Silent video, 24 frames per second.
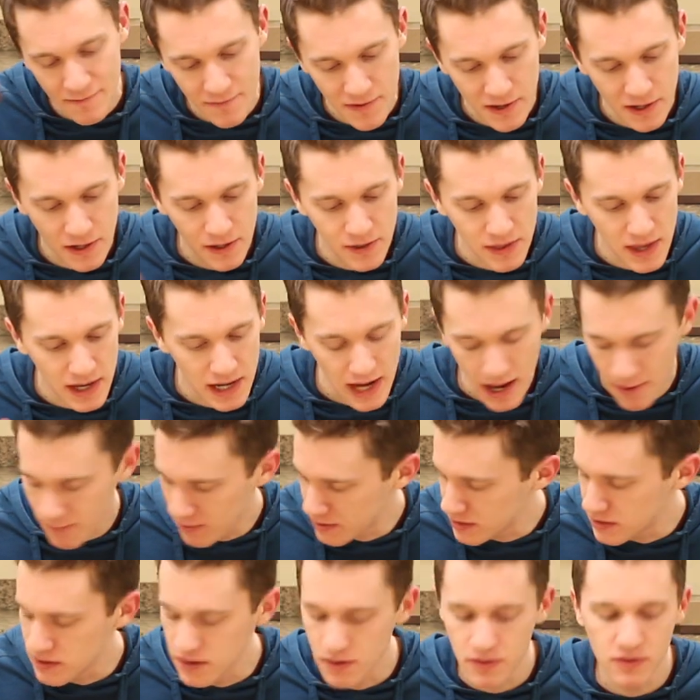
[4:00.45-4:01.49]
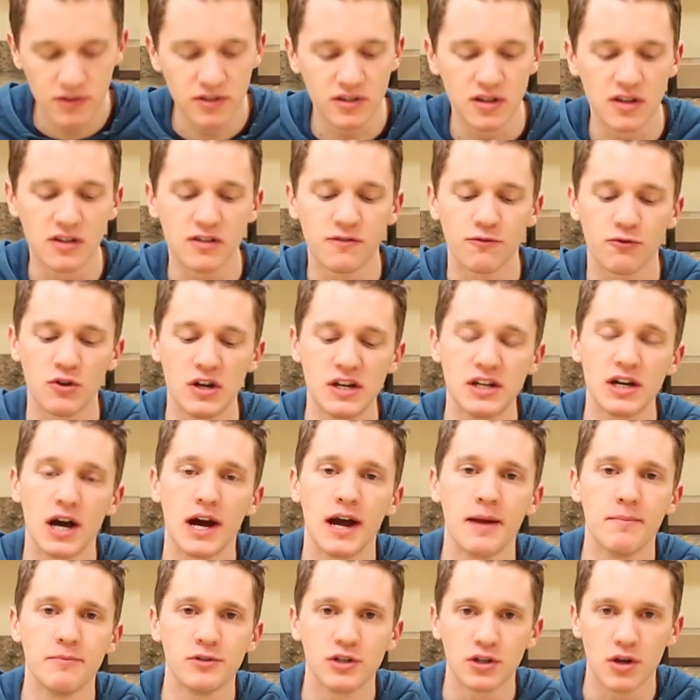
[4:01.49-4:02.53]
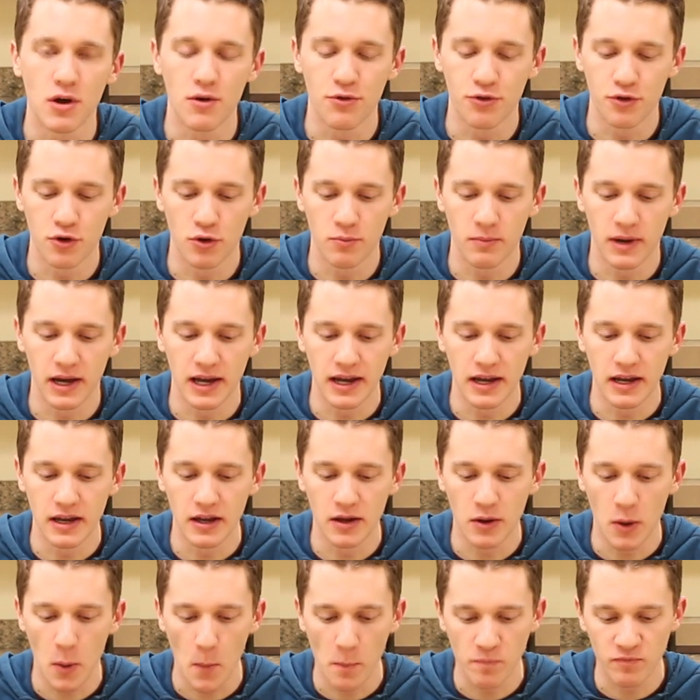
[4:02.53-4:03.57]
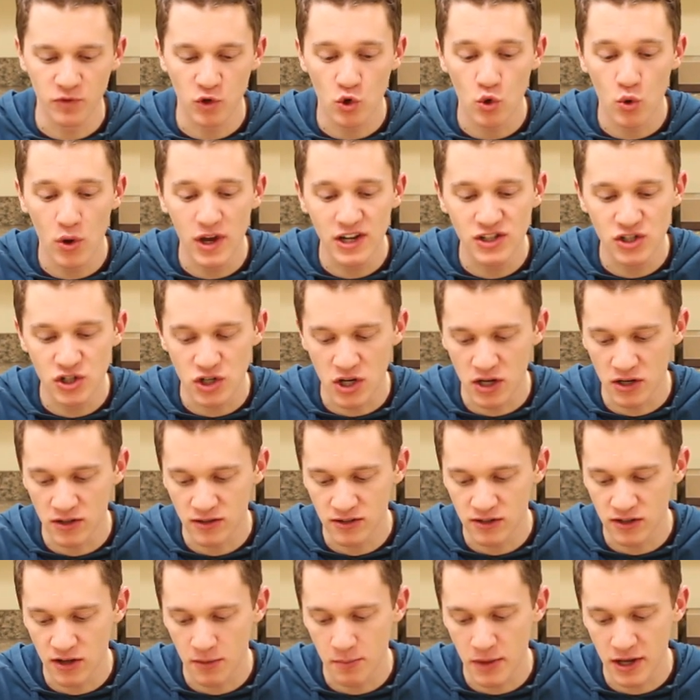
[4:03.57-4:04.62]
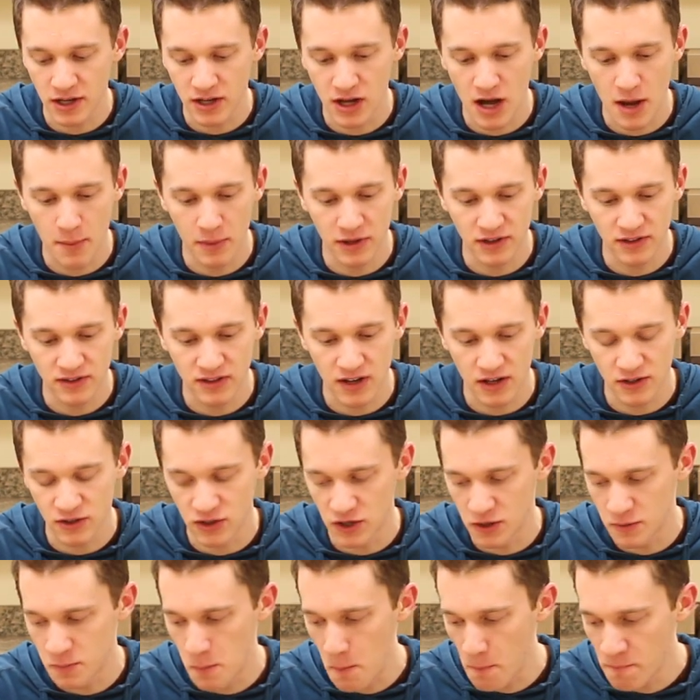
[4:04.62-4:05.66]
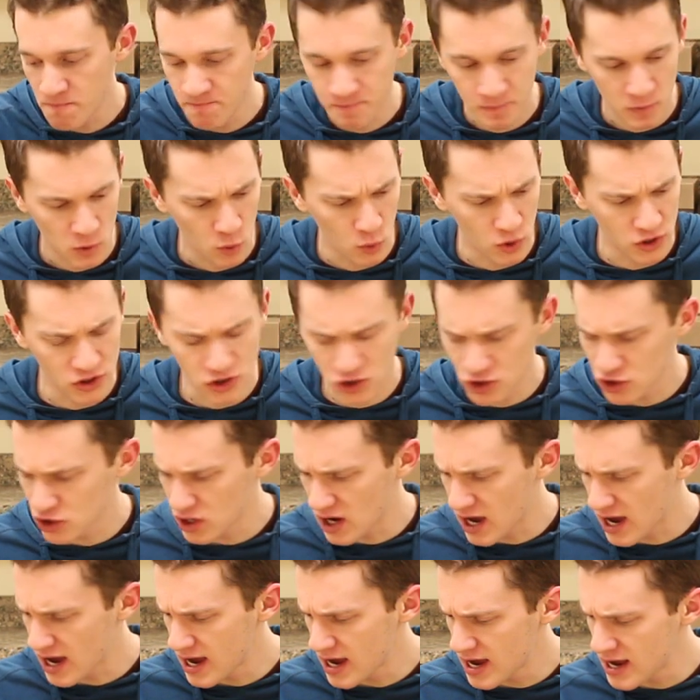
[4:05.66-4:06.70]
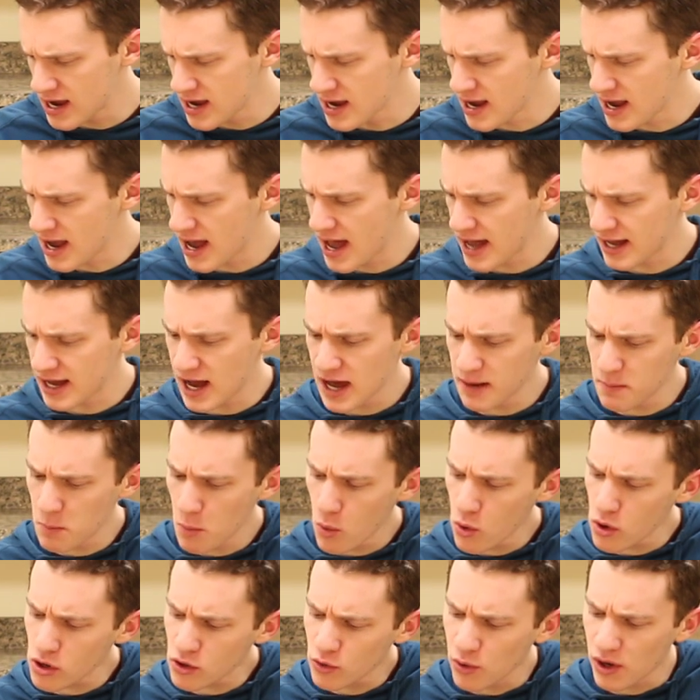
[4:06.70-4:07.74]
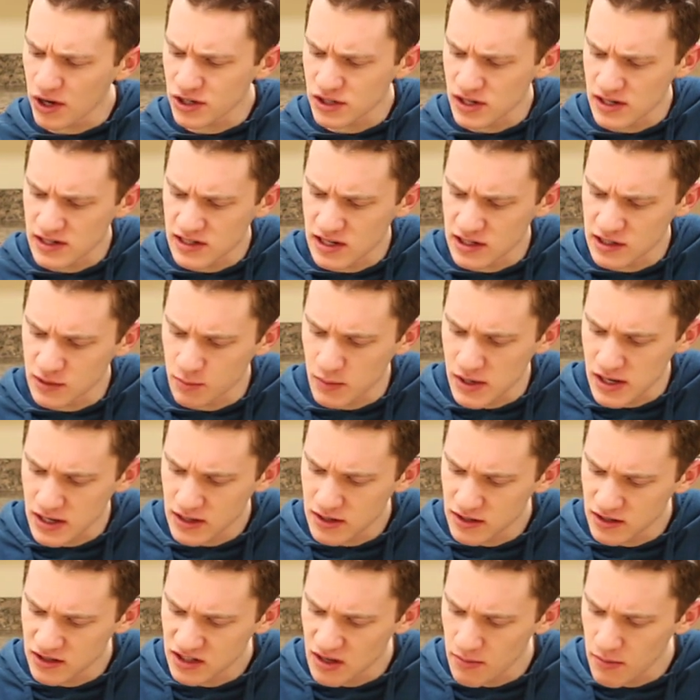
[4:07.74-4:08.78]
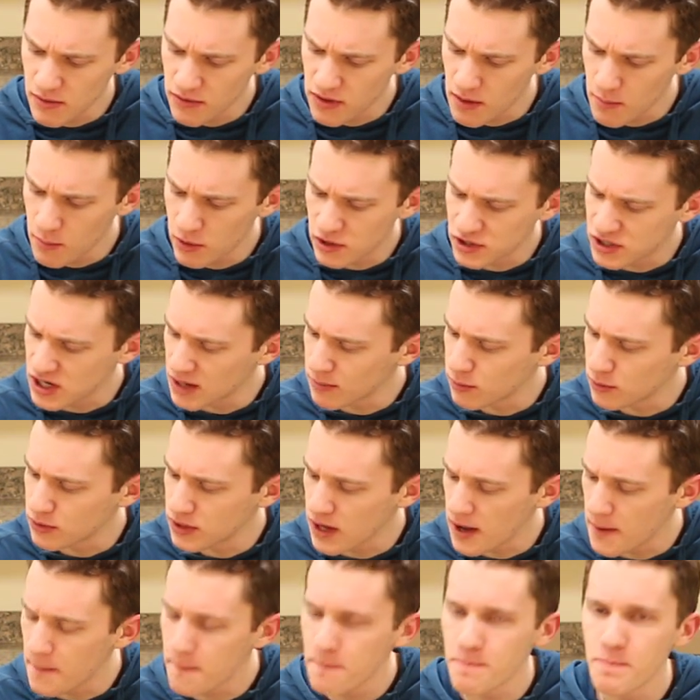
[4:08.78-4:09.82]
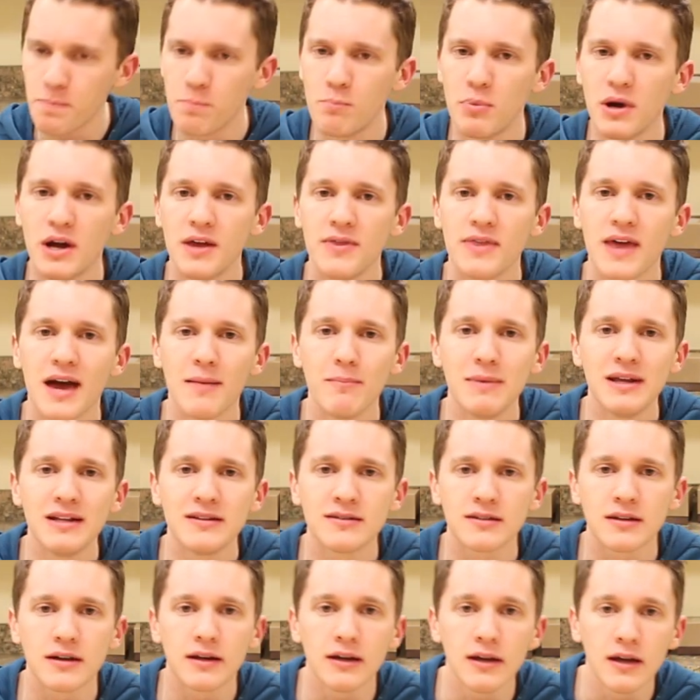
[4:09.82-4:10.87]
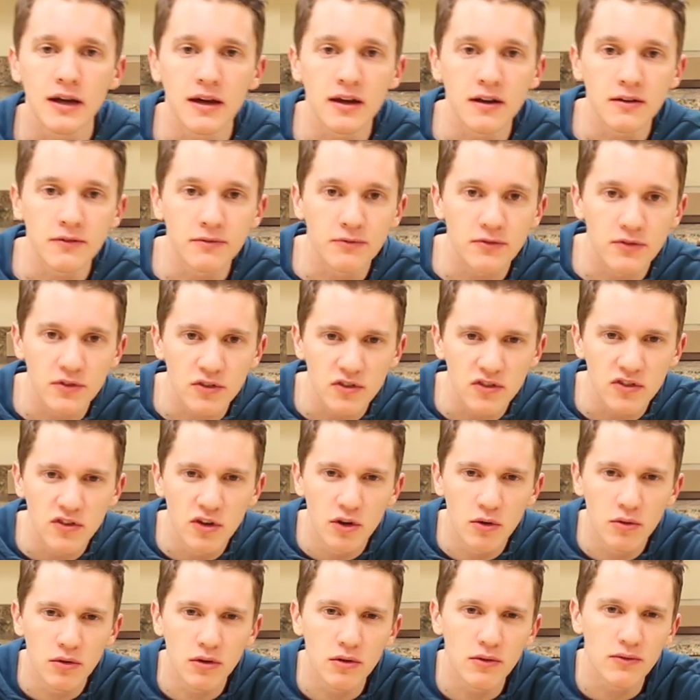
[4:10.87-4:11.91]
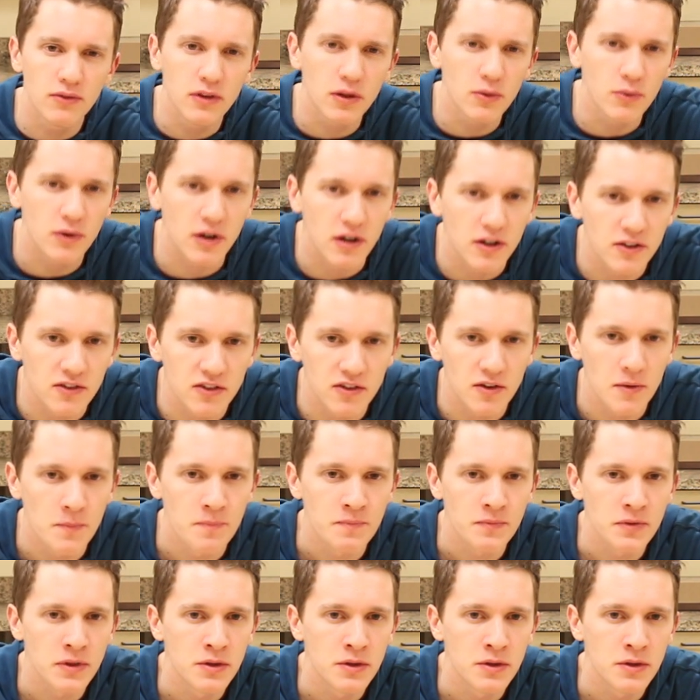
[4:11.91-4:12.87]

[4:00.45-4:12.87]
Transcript: I figured that I would use this free time to go through my questions on my comment section, which I got more questions this week. Some of them were doubled up, but that means I have two new viewers.